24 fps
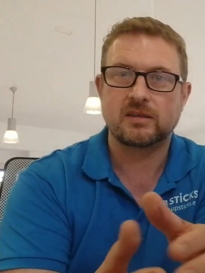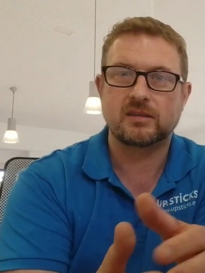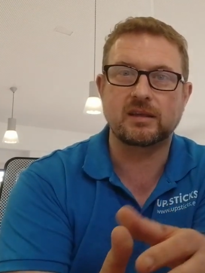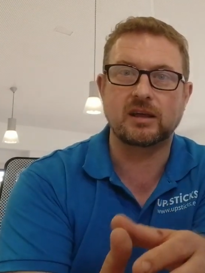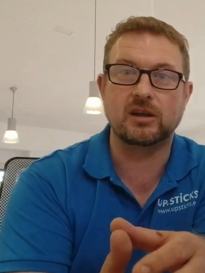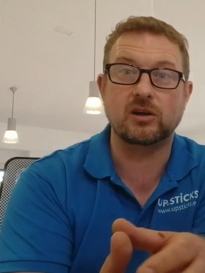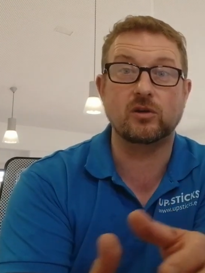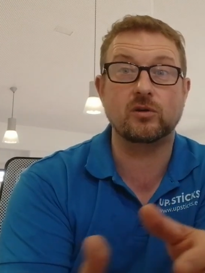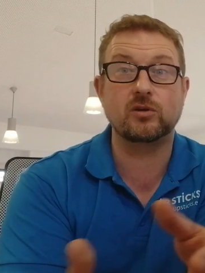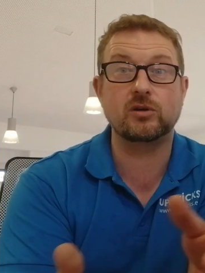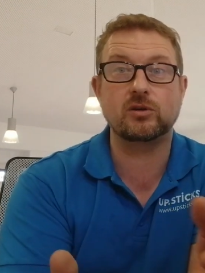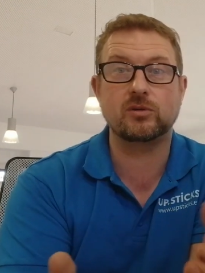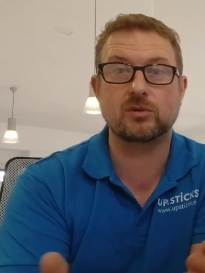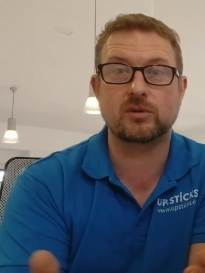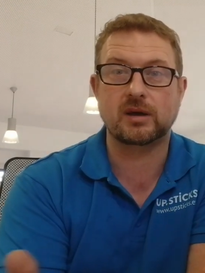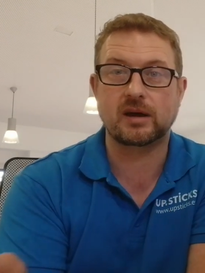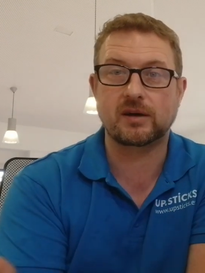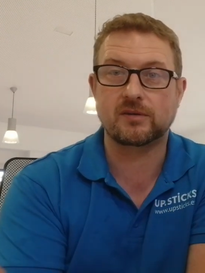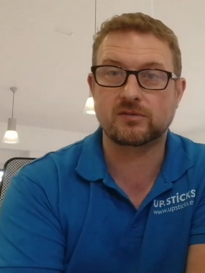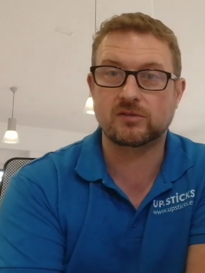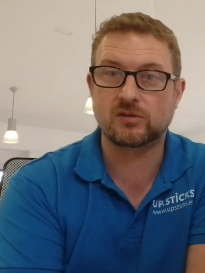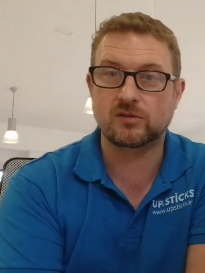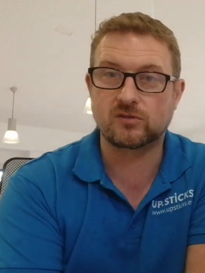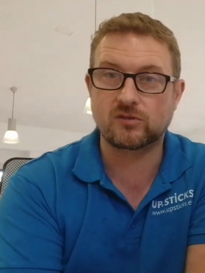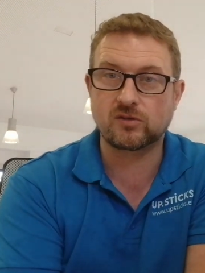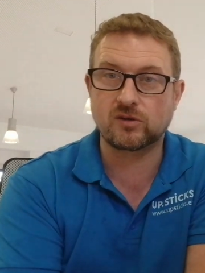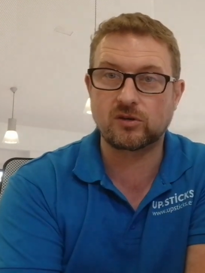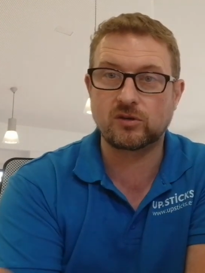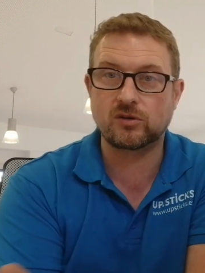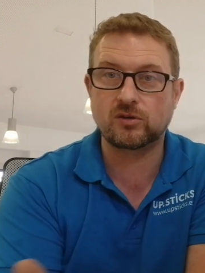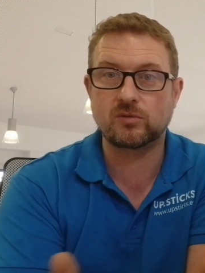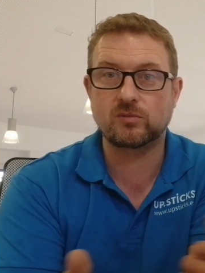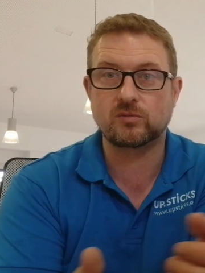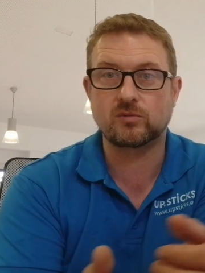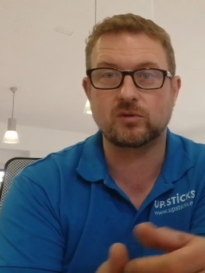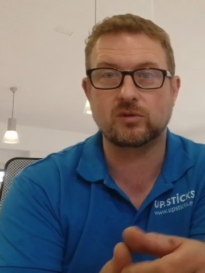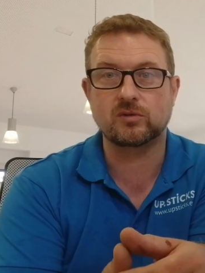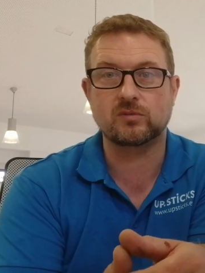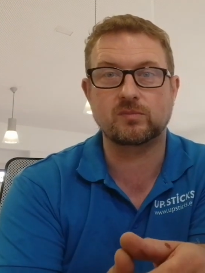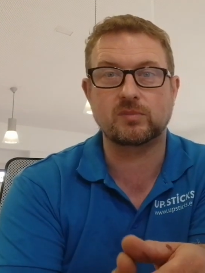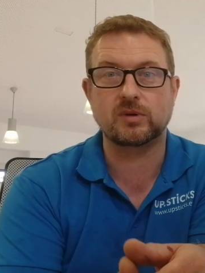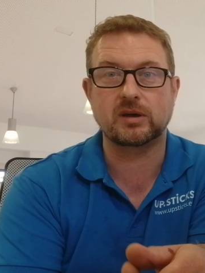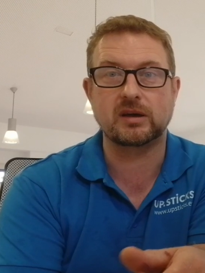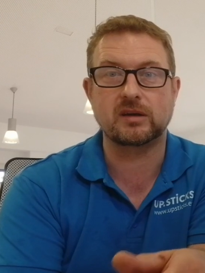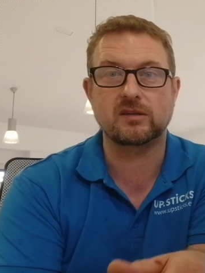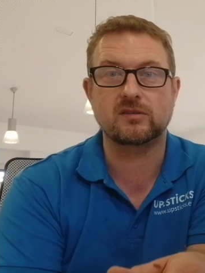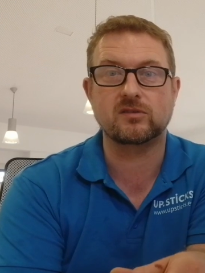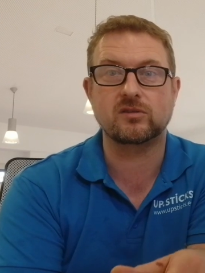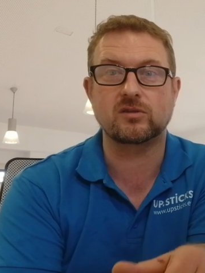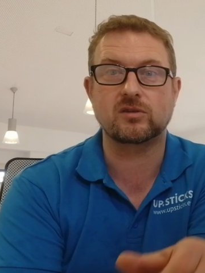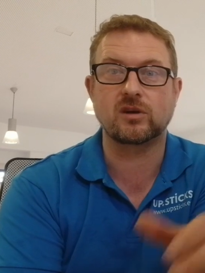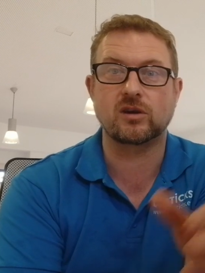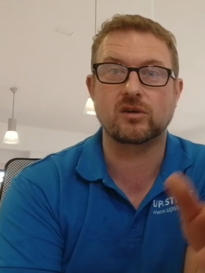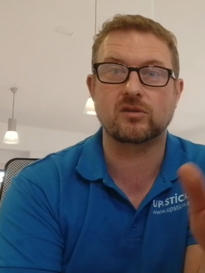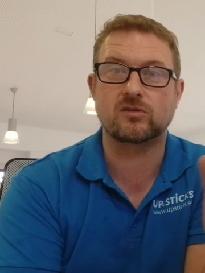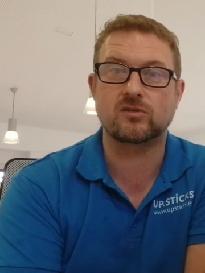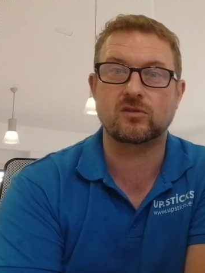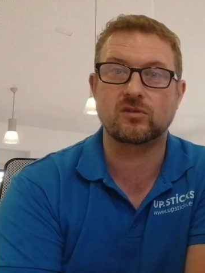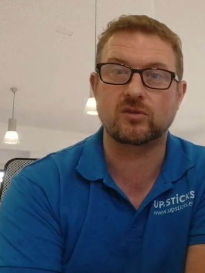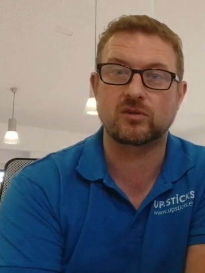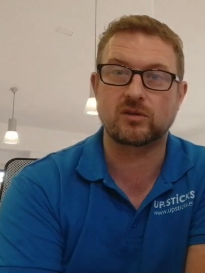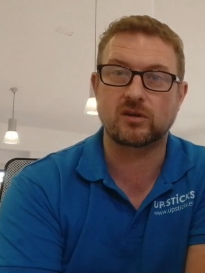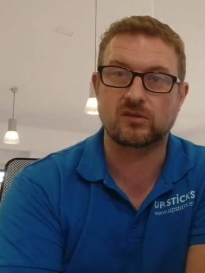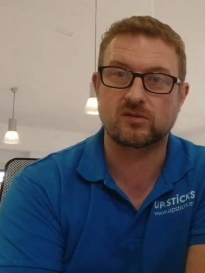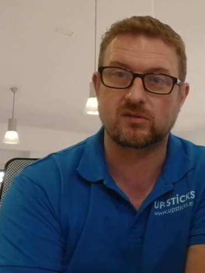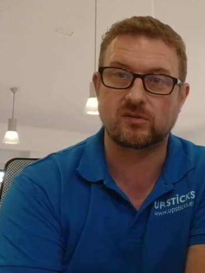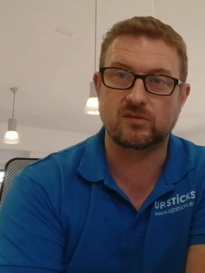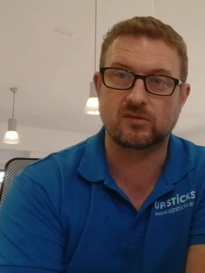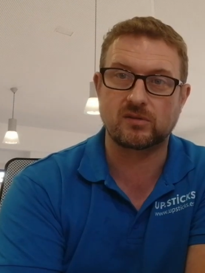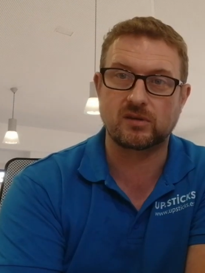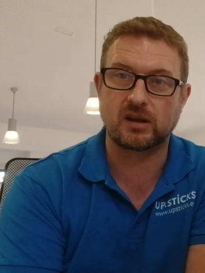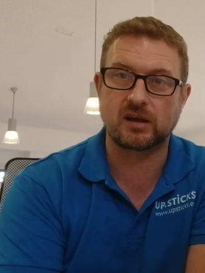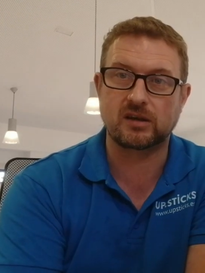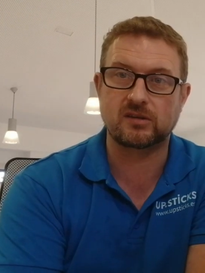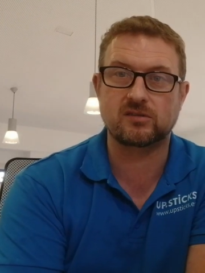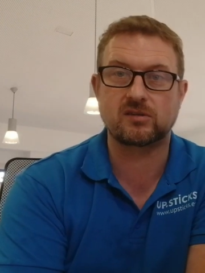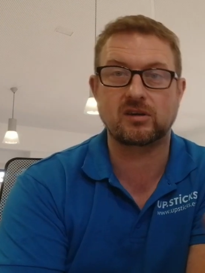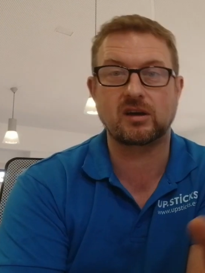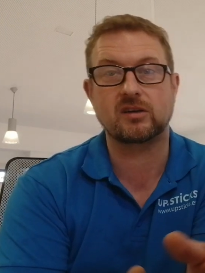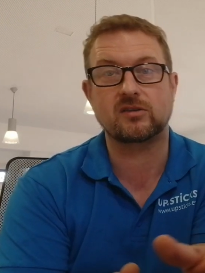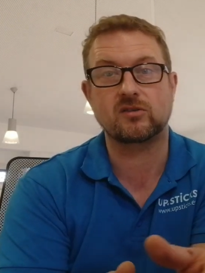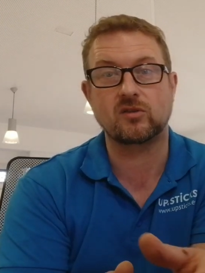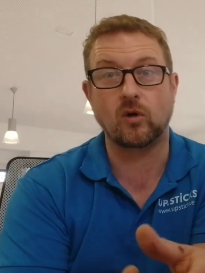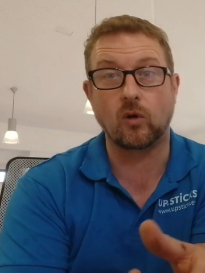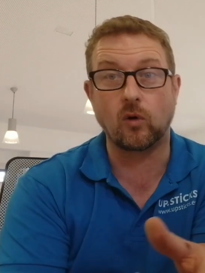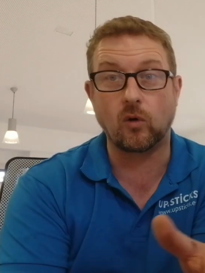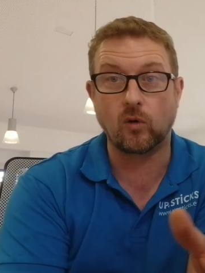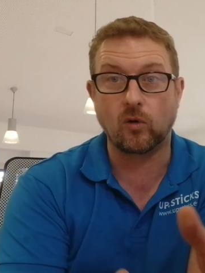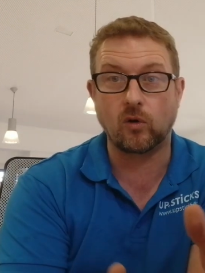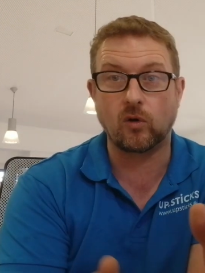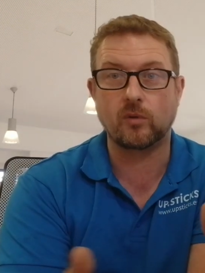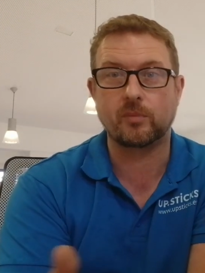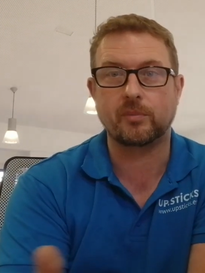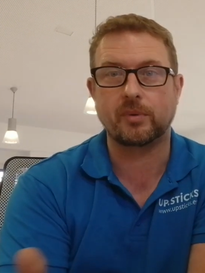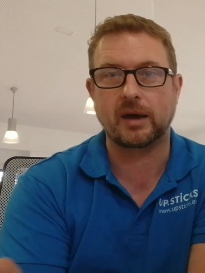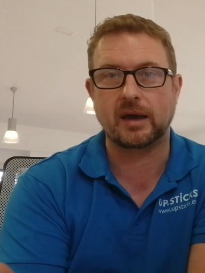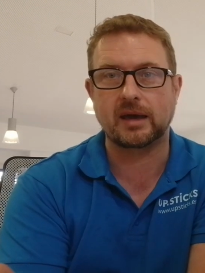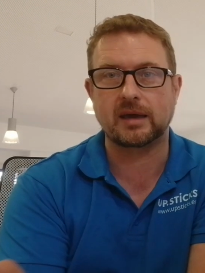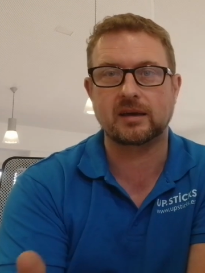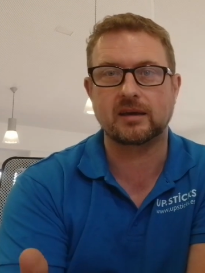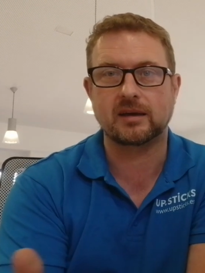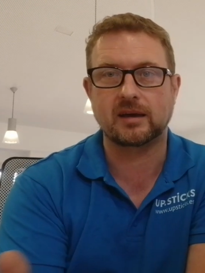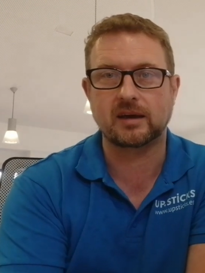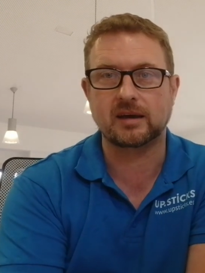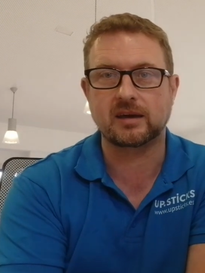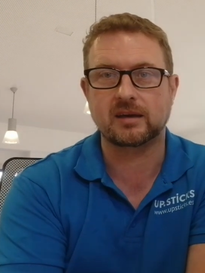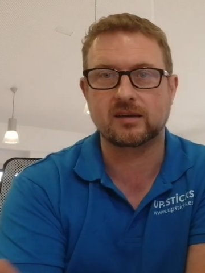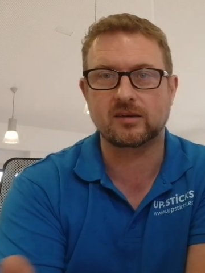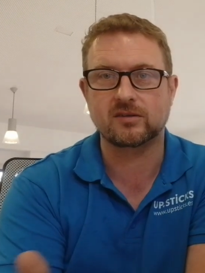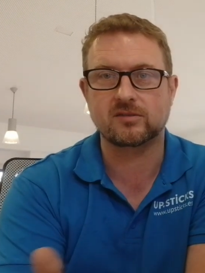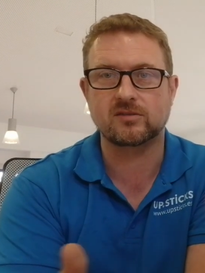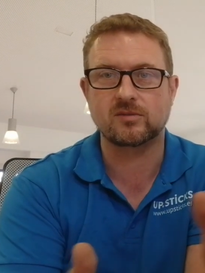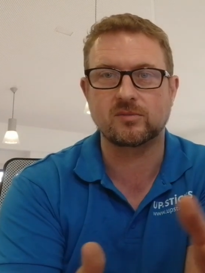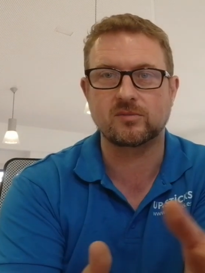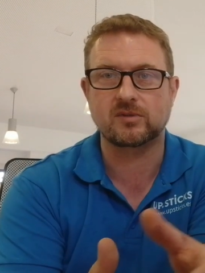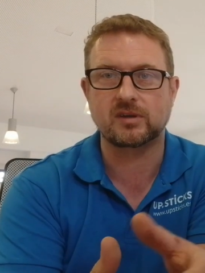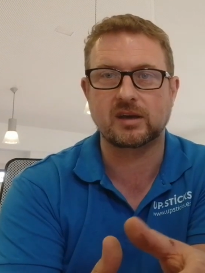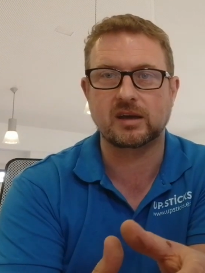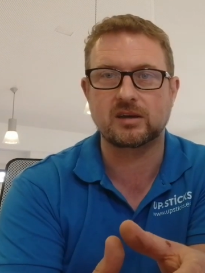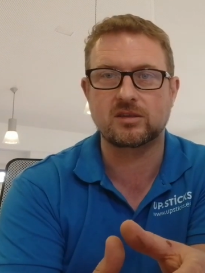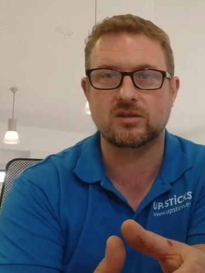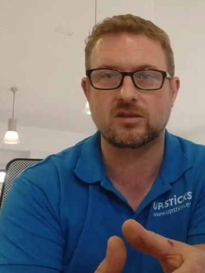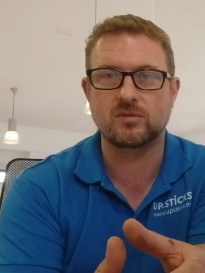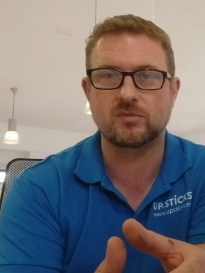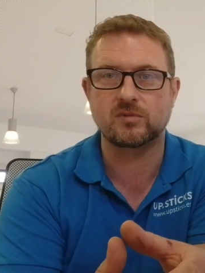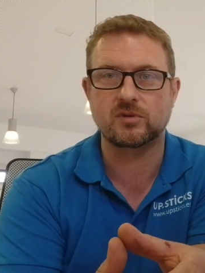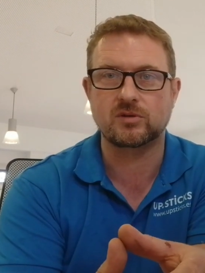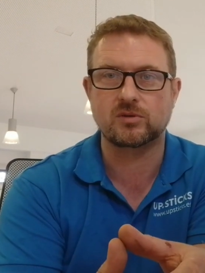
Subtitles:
then all you would have to do would be to go to customs and excise or pay a customs agent,